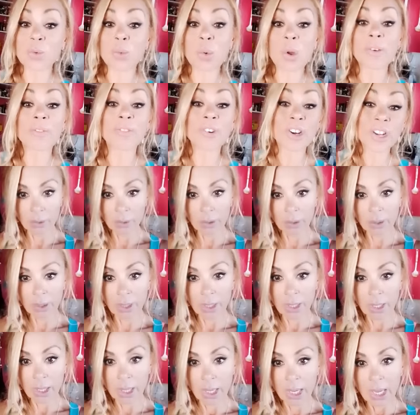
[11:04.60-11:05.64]
of her.
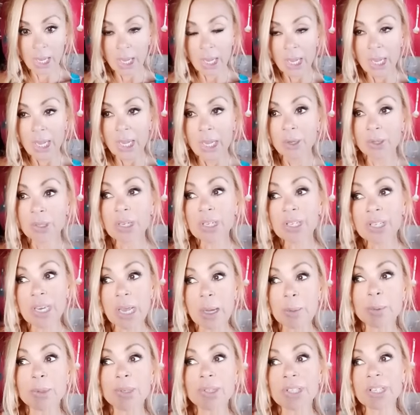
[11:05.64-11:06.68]
It was a double
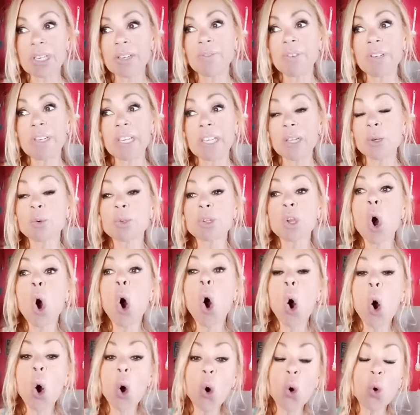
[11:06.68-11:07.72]
DVD. It was a
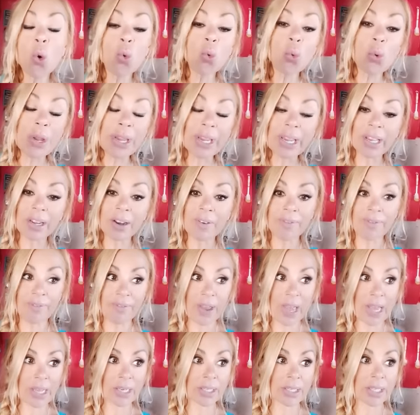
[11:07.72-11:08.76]
whole weekend
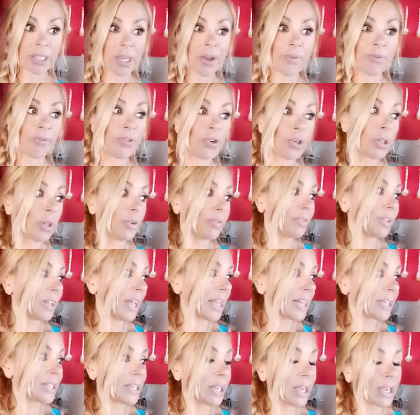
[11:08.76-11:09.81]
event full of
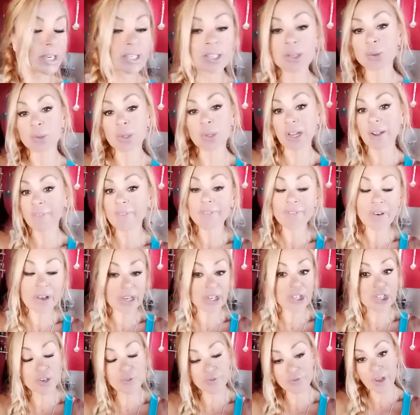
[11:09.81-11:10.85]
latex. It was like a fetish
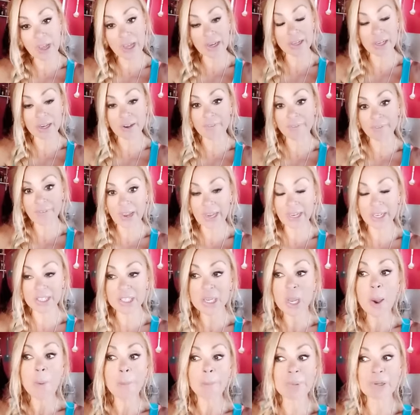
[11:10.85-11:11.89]
event in Vegas.
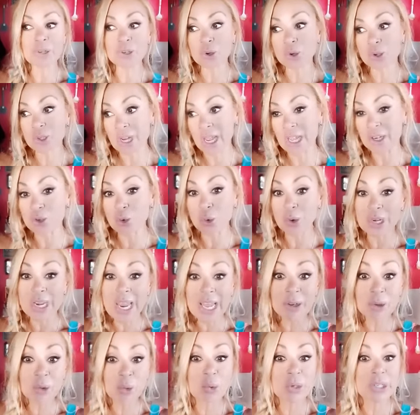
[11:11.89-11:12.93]
Mistress Antoinette
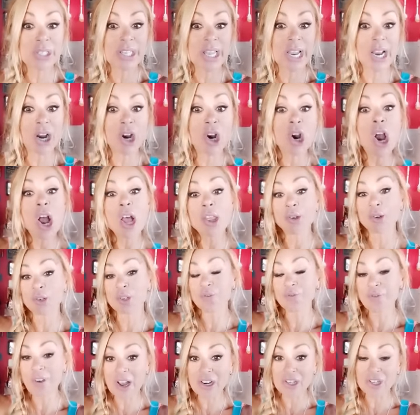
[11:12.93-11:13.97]
was there. There was
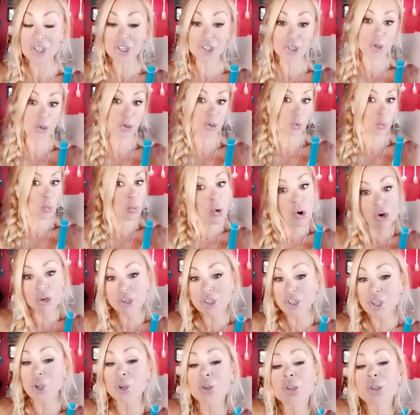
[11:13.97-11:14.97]
fashion shows, award shows.